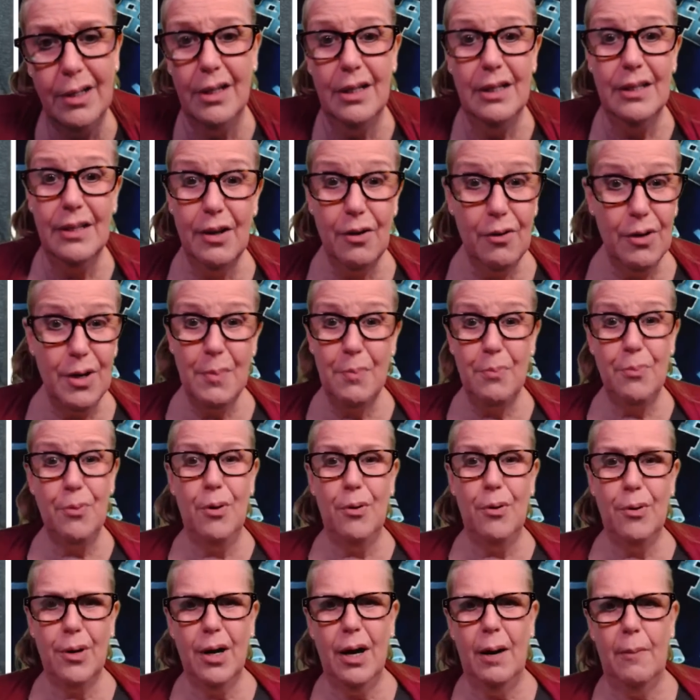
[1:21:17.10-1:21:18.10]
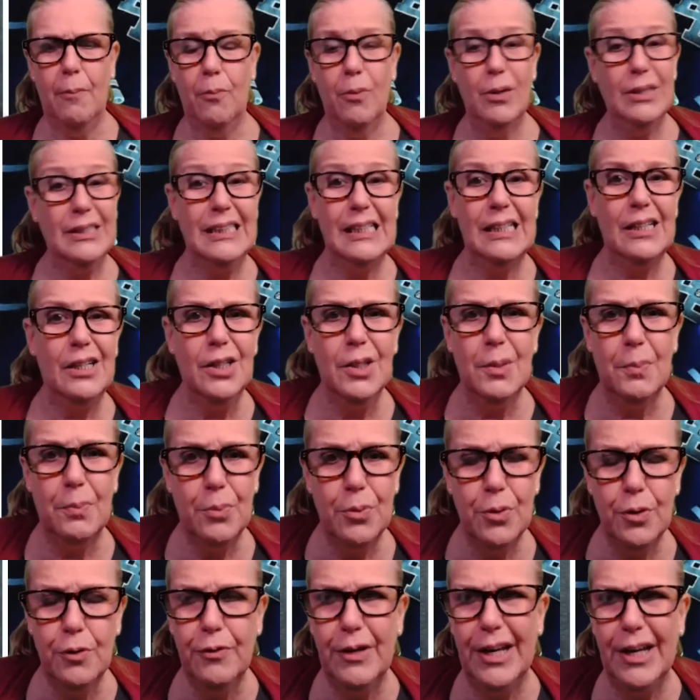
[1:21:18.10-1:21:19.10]
They already broke up. What's that going to
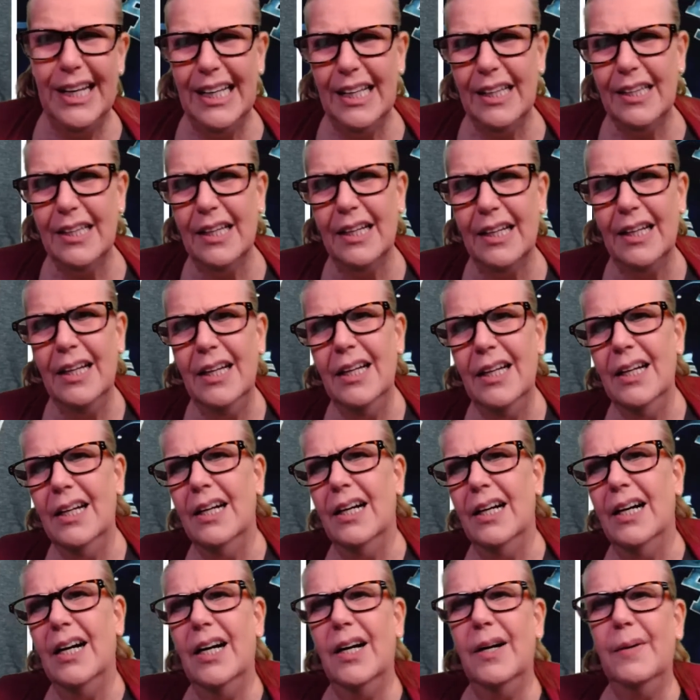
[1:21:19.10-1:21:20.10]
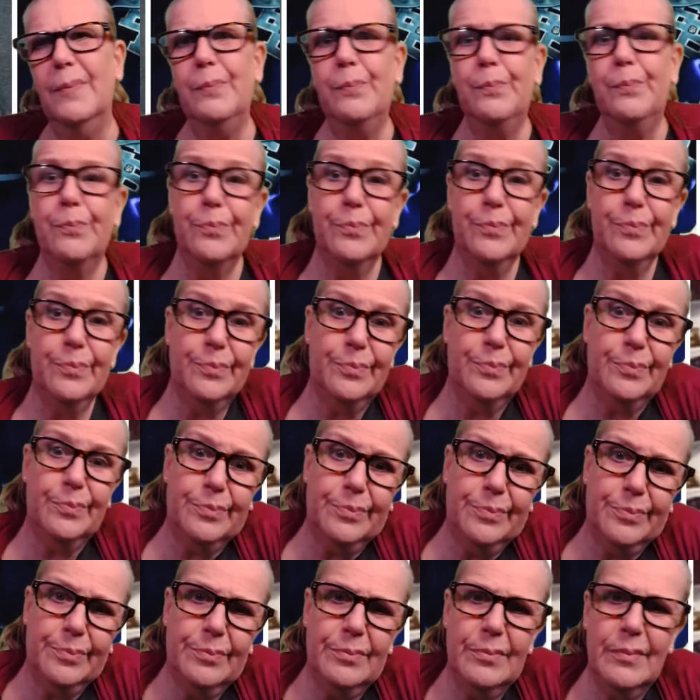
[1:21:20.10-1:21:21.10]
prove anything? Um,
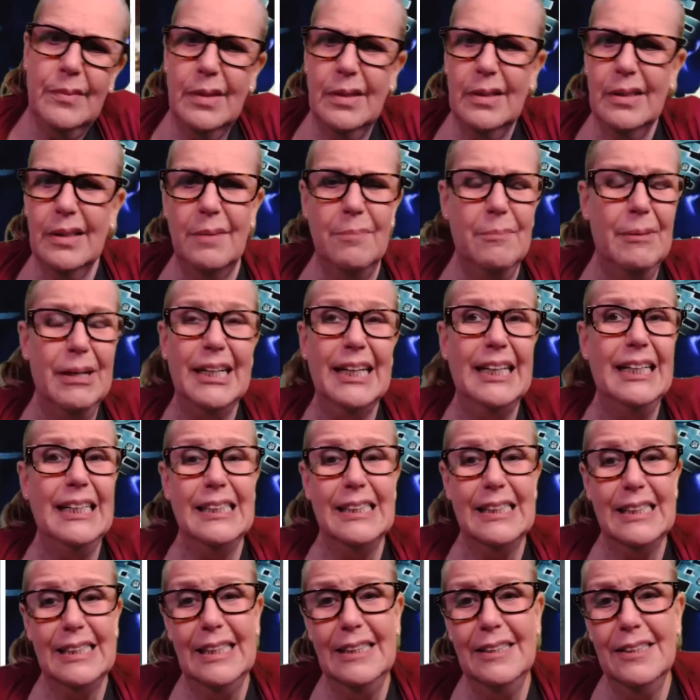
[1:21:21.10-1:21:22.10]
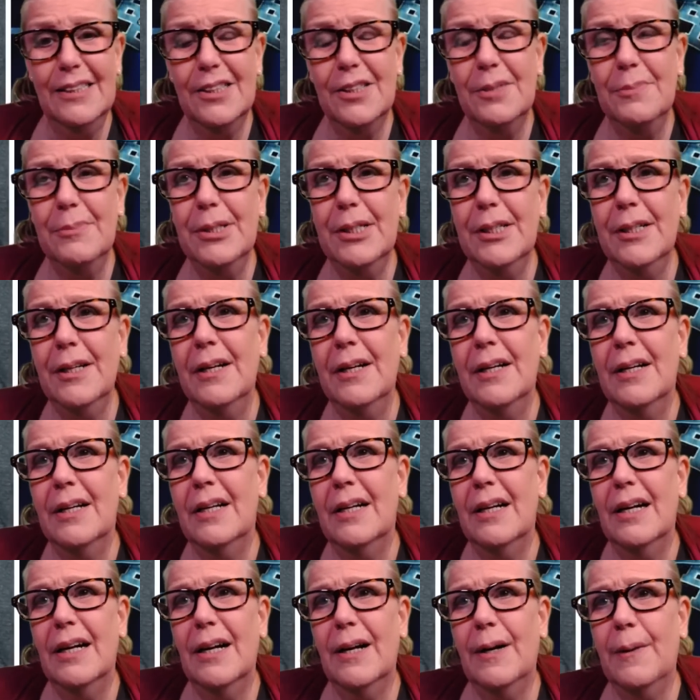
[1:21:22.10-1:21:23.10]
that make any sense to me.
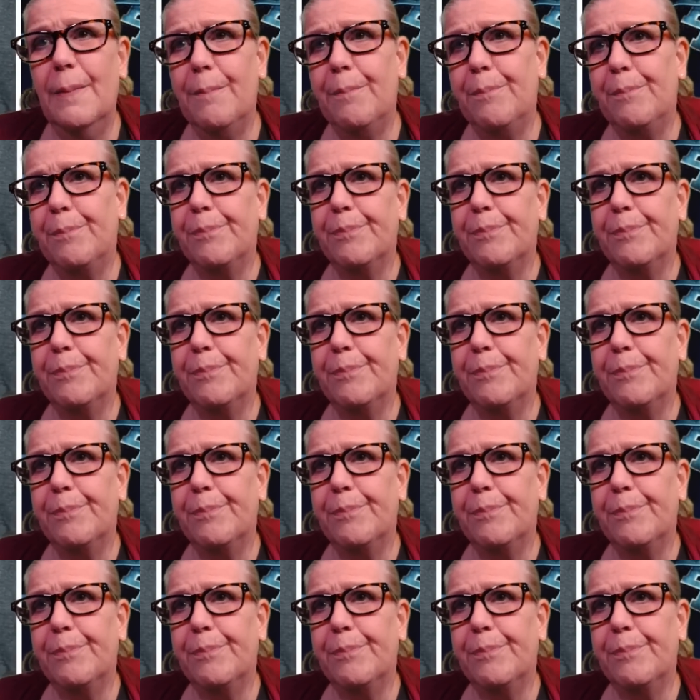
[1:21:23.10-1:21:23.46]
Um,